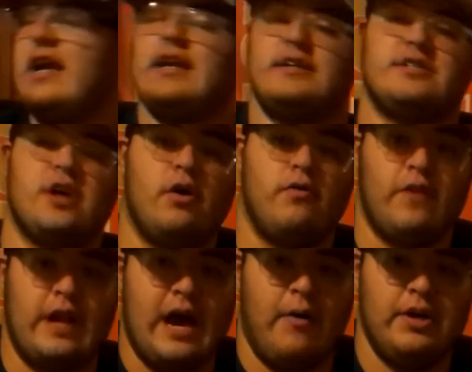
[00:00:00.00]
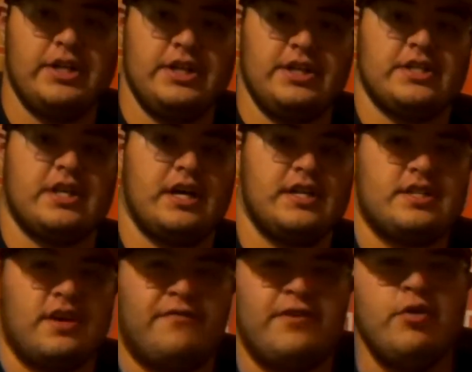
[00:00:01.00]
So for now, we're just going to
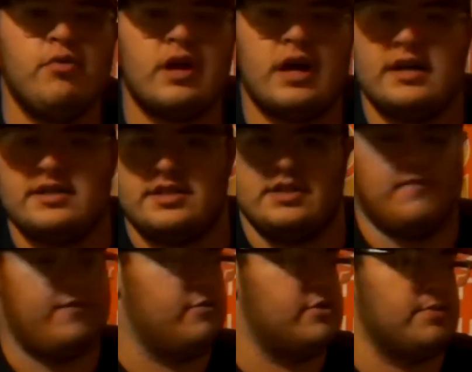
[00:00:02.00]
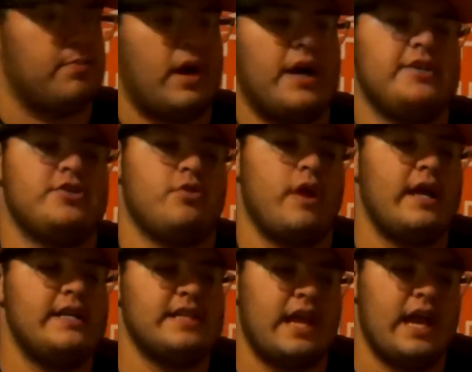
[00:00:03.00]
discuss a few cuts, a few surprise
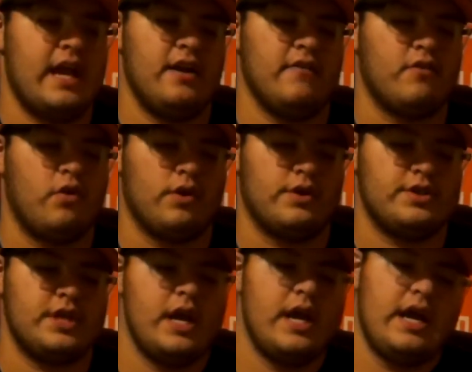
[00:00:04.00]
trades, and of course,